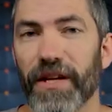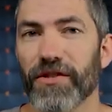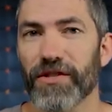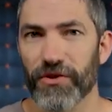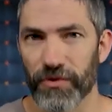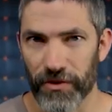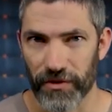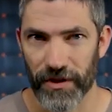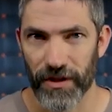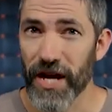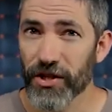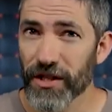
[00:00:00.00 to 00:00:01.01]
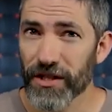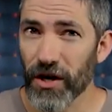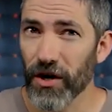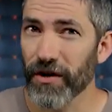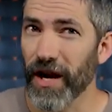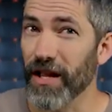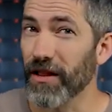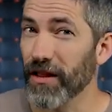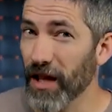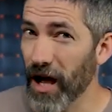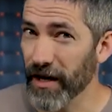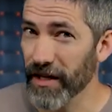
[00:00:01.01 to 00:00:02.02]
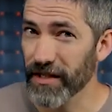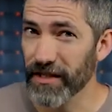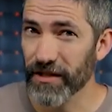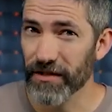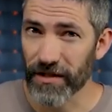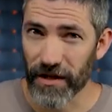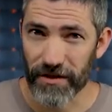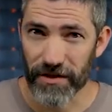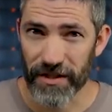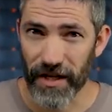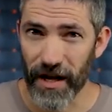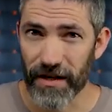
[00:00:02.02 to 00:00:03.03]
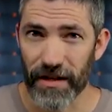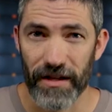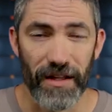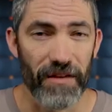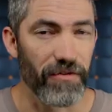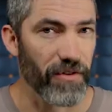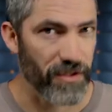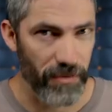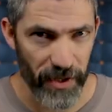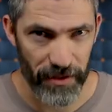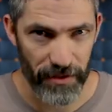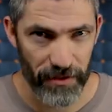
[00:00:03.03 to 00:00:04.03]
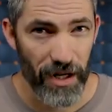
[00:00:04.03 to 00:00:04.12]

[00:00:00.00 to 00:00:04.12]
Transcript: here's the truth. Agents are a lot easier to understand than they first appear,